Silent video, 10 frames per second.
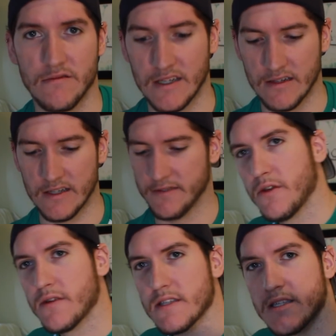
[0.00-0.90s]
I don't know.
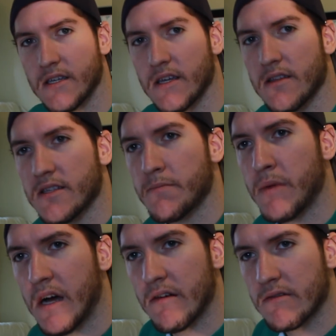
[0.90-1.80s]
You can see this
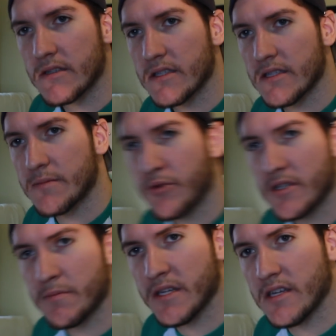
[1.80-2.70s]
box. It's
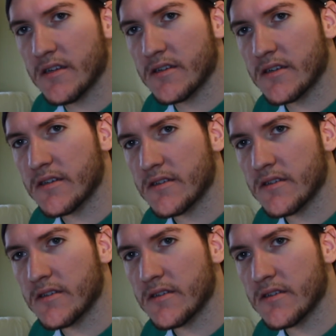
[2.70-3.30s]
pretty big.